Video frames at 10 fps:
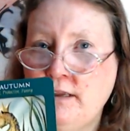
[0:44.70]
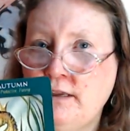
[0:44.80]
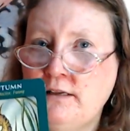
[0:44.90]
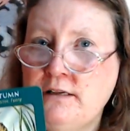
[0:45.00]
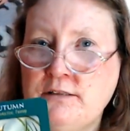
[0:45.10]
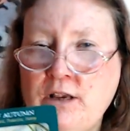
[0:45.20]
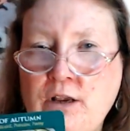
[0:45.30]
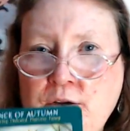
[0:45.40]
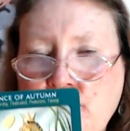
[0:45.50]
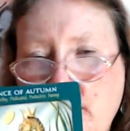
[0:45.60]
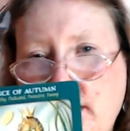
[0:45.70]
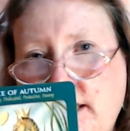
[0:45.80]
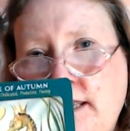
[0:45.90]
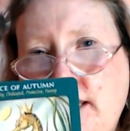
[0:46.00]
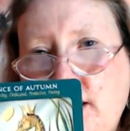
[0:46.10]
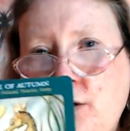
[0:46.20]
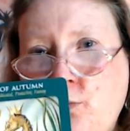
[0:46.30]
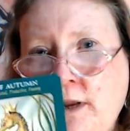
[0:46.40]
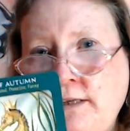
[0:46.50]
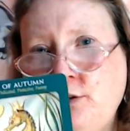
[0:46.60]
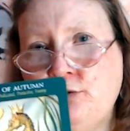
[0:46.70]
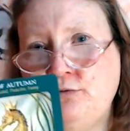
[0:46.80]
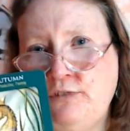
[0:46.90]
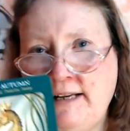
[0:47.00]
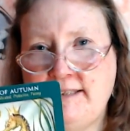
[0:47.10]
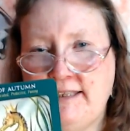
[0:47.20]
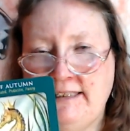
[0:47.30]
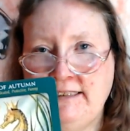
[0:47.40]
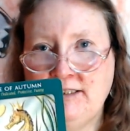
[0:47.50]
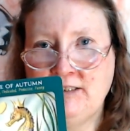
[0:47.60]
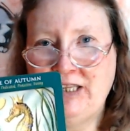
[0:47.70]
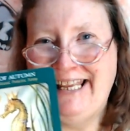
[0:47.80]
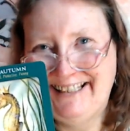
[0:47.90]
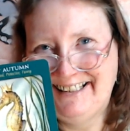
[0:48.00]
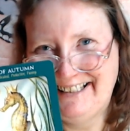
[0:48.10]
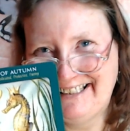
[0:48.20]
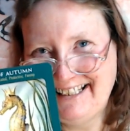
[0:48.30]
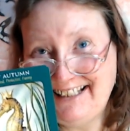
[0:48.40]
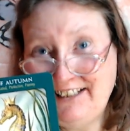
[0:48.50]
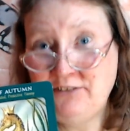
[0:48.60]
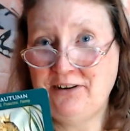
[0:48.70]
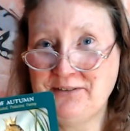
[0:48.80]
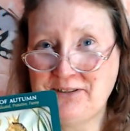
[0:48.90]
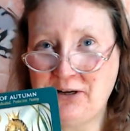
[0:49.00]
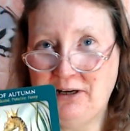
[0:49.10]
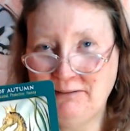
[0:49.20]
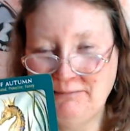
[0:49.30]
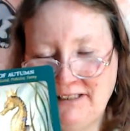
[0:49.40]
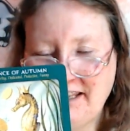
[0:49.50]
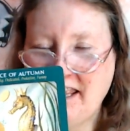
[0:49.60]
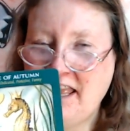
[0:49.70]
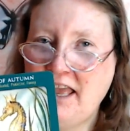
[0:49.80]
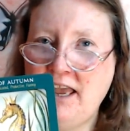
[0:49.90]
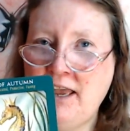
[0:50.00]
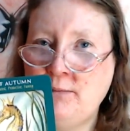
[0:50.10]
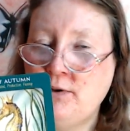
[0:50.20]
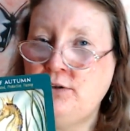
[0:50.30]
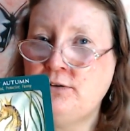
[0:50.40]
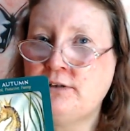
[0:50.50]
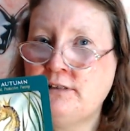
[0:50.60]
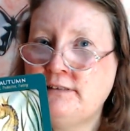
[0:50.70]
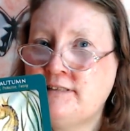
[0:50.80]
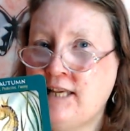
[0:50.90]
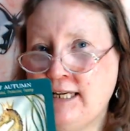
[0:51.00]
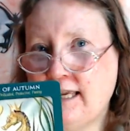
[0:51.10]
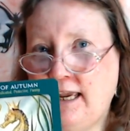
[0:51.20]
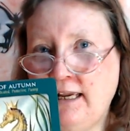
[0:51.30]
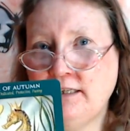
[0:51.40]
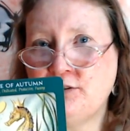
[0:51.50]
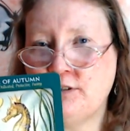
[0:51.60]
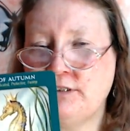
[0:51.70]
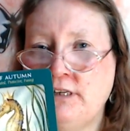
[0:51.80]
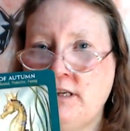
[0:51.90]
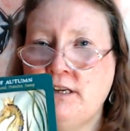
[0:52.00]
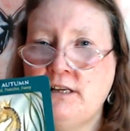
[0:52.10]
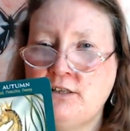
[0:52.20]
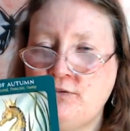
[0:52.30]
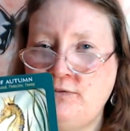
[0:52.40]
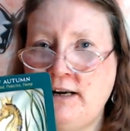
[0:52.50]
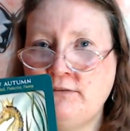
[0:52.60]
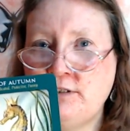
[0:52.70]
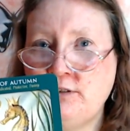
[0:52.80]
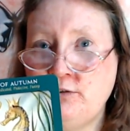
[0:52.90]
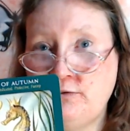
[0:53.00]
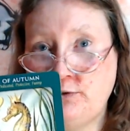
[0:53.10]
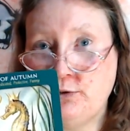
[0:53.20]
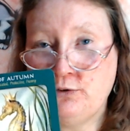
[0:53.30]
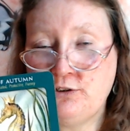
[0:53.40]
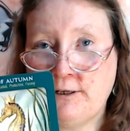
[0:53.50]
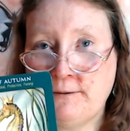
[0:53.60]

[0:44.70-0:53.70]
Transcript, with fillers: So when you're ready in your own time, you can take action surrounding your future,